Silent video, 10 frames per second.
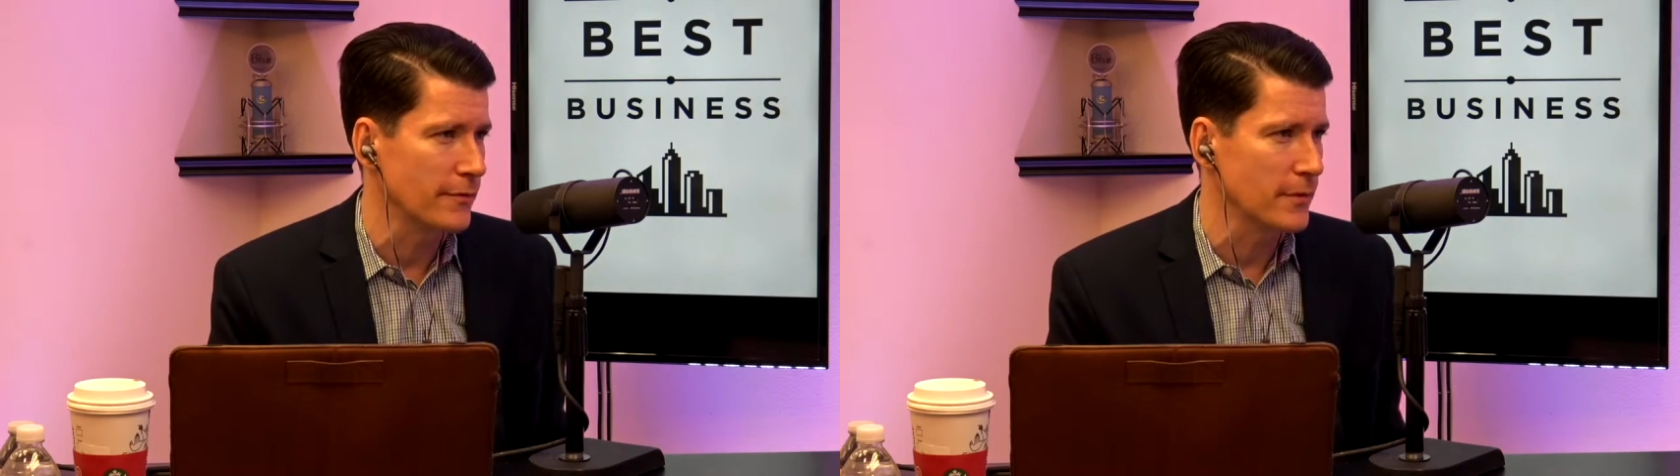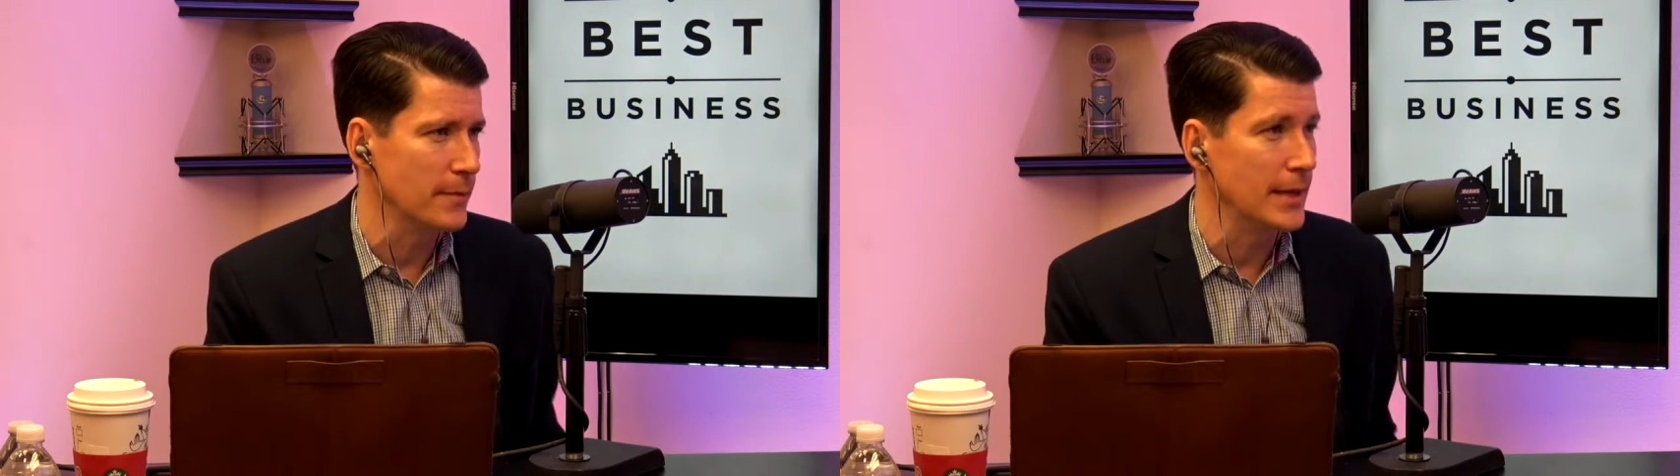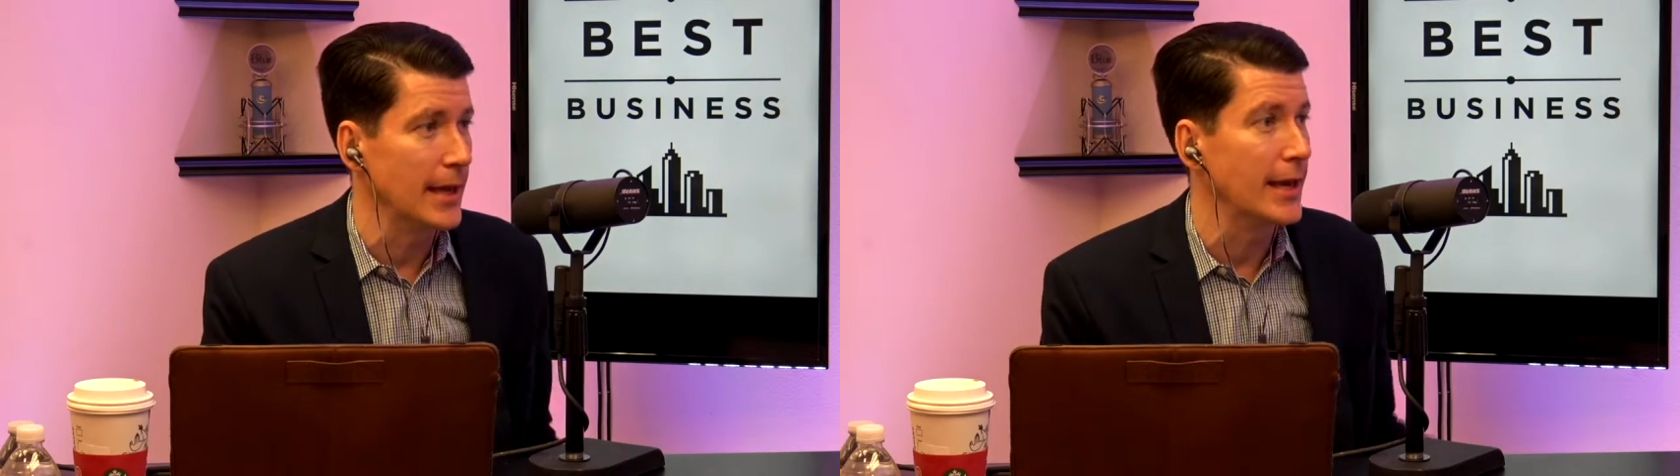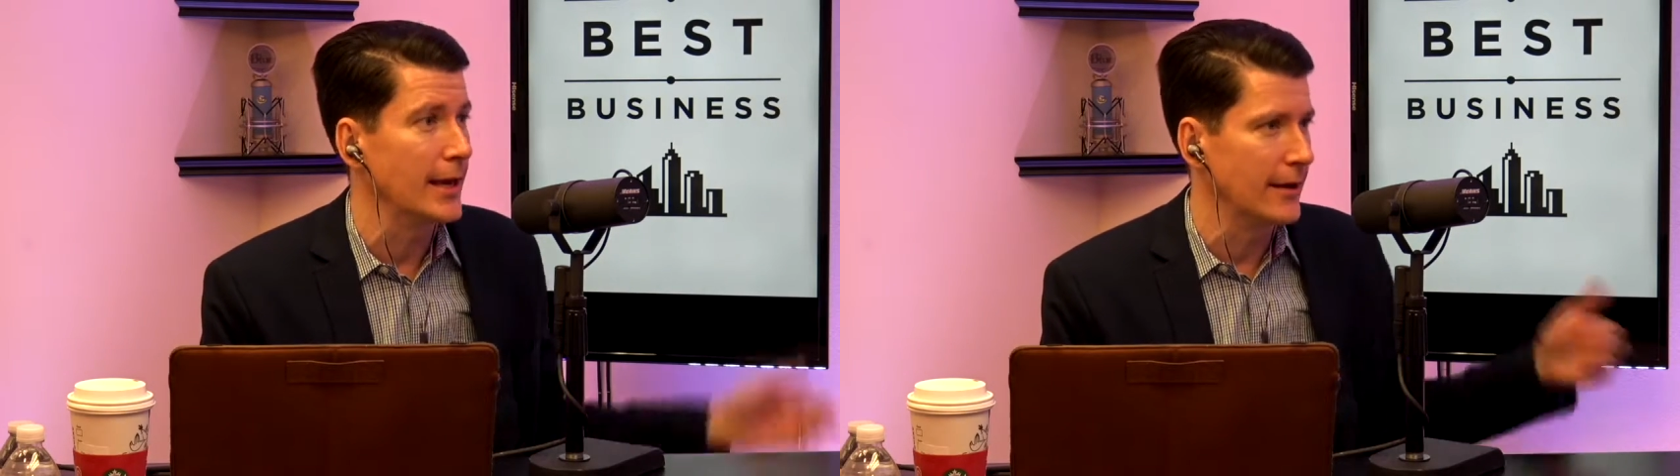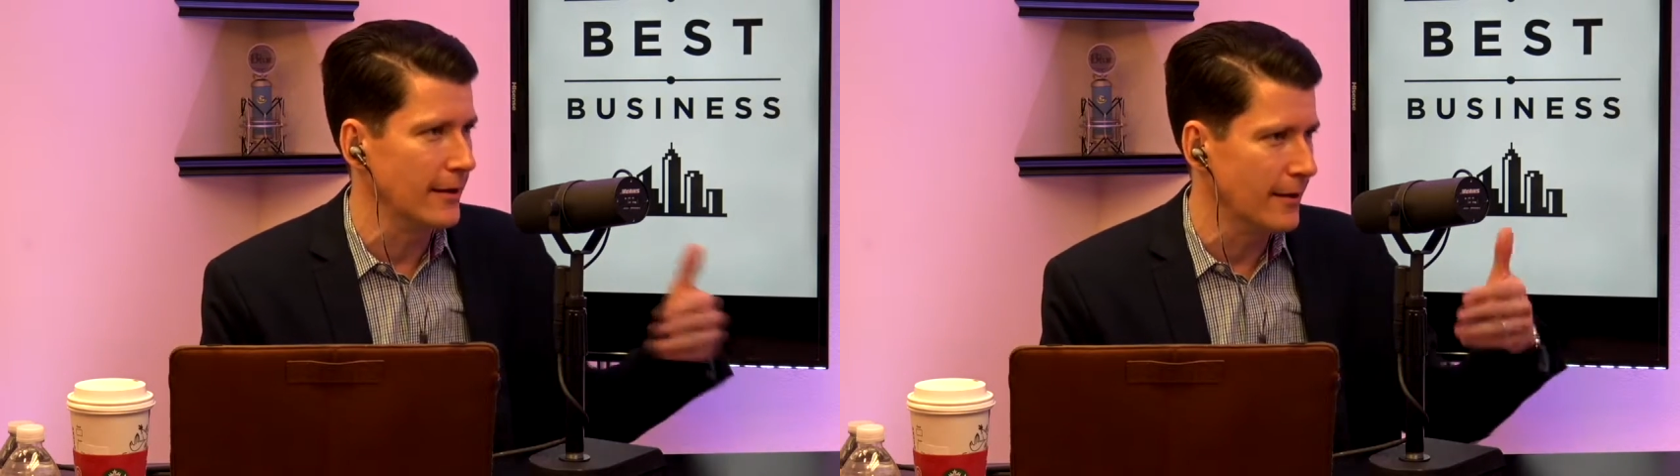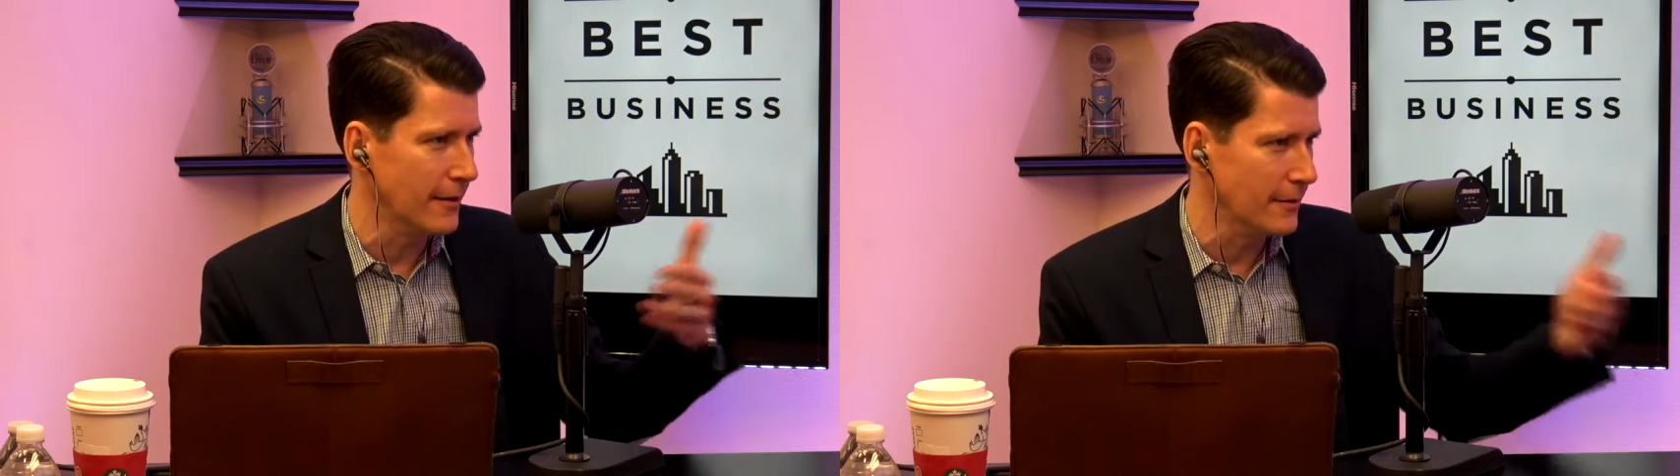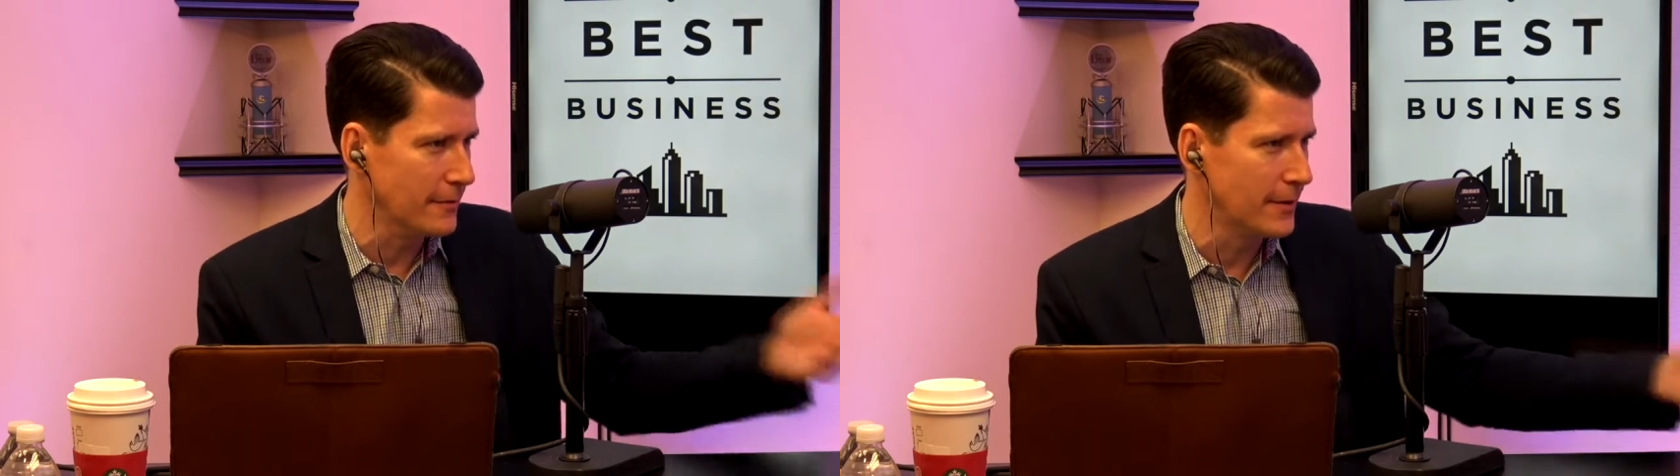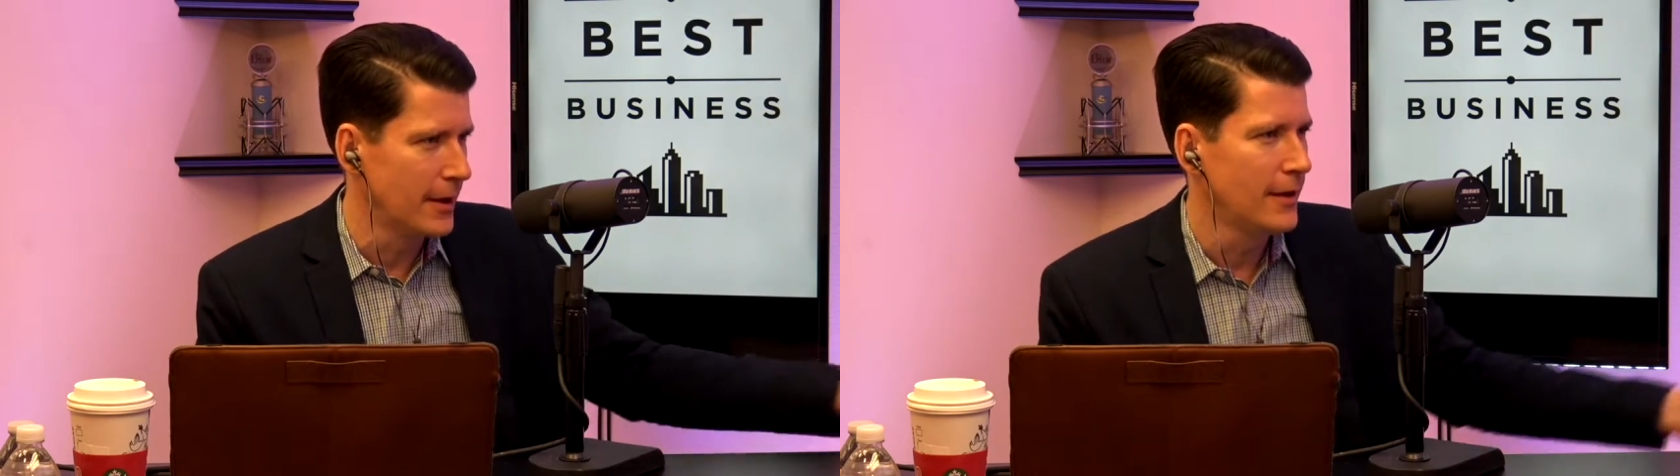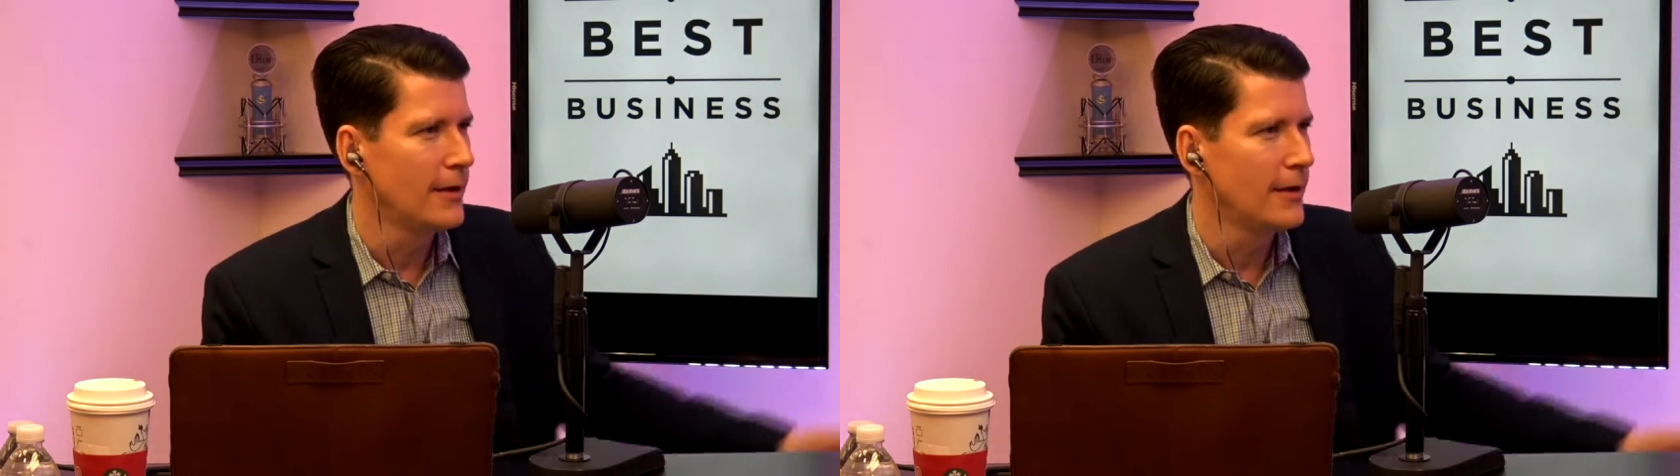of the beginning of